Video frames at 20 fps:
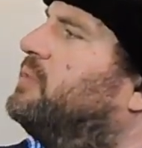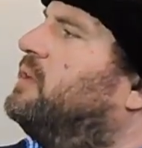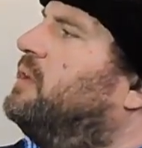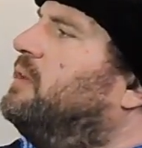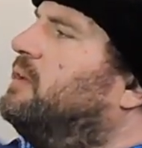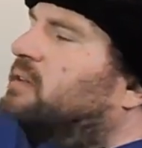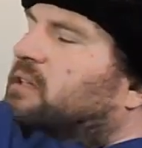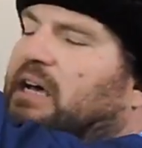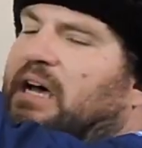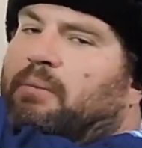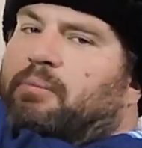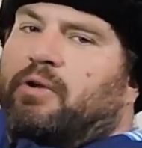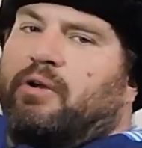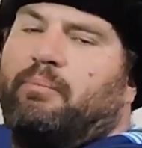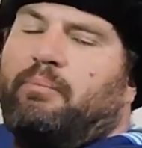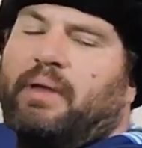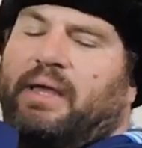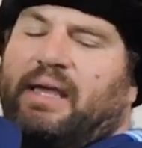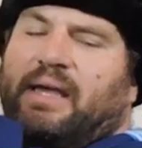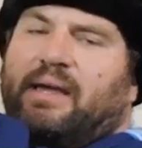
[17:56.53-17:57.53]
to the top of
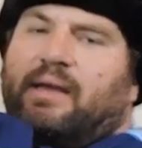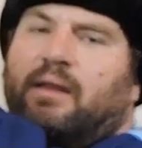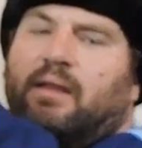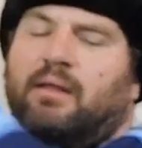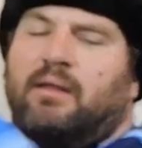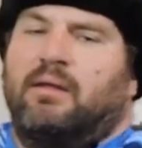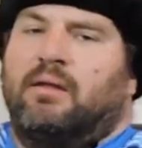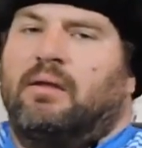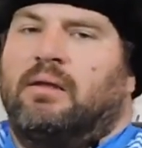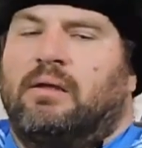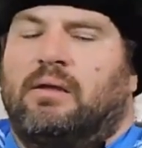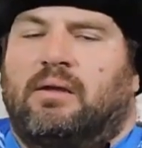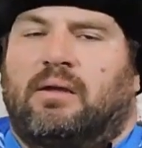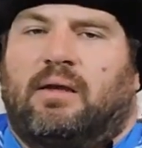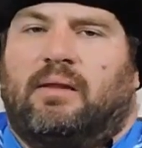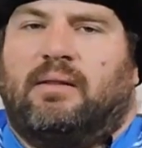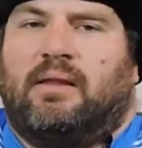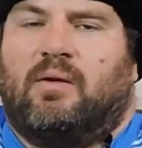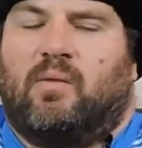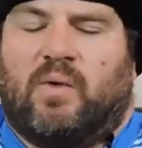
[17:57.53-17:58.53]
your pad,
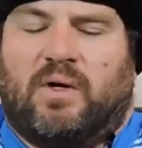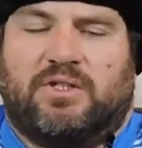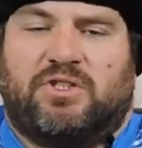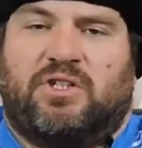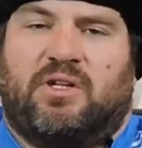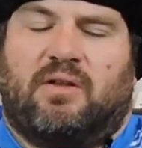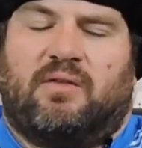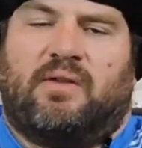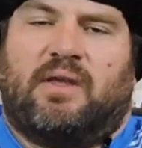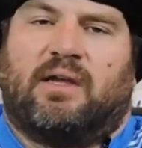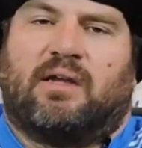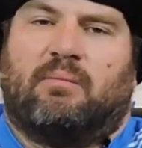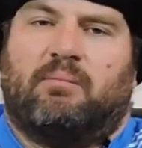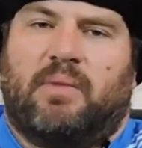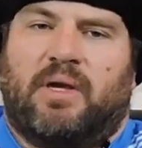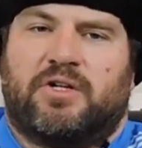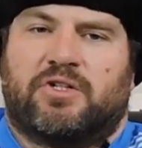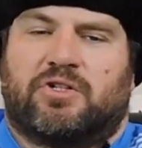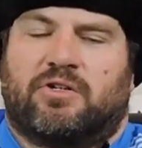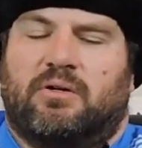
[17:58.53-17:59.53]
and they want you to take a
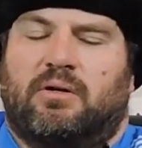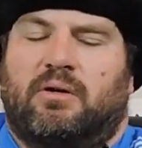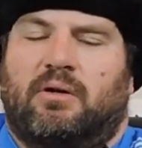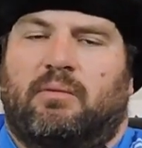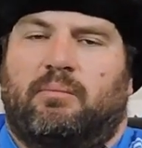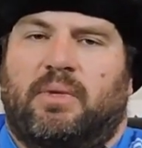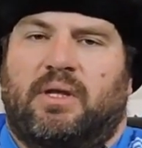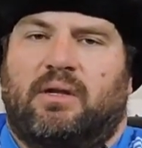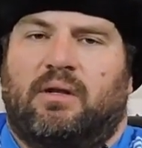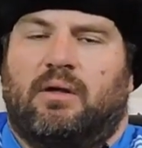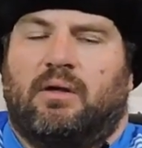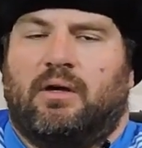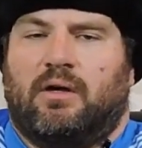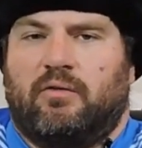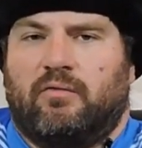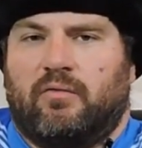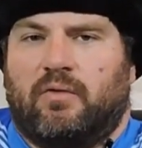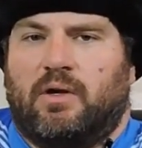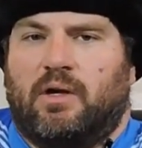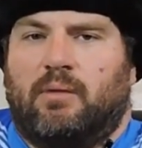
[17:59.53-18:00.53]
measurement
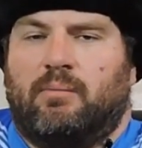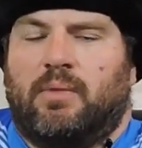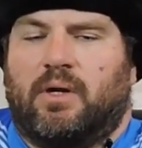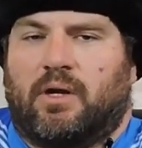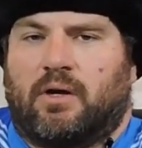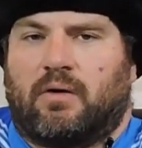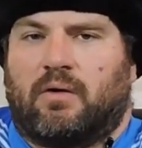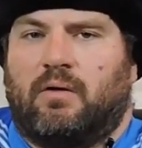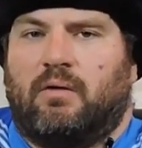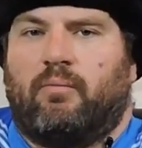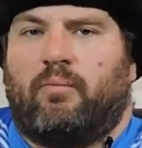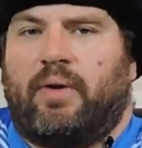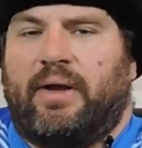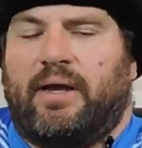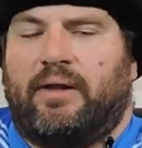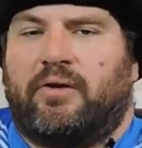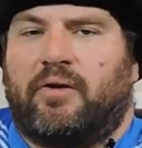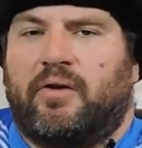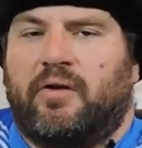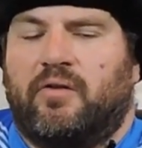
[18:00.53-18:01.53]
of a current
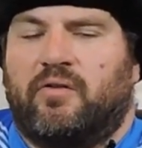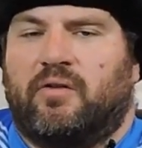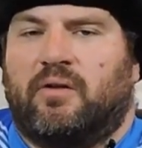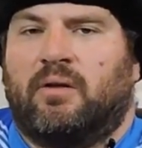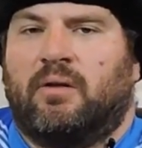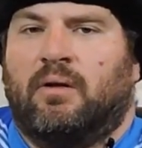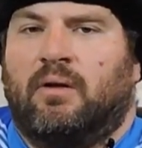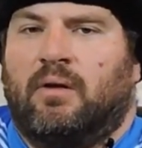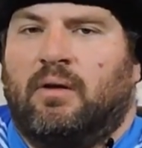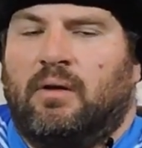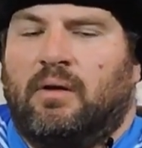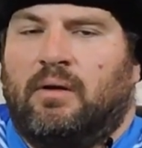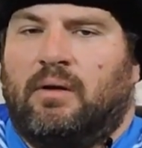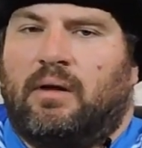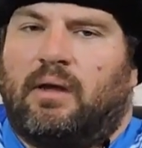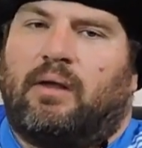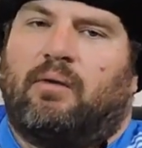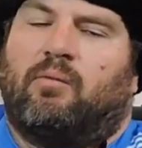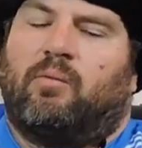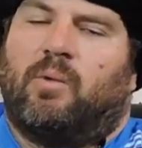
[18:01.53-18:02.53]
pad you're using
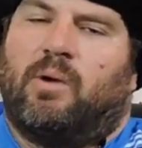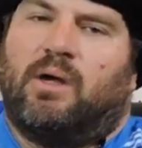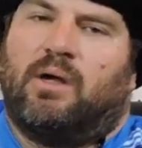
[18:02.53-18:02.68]
and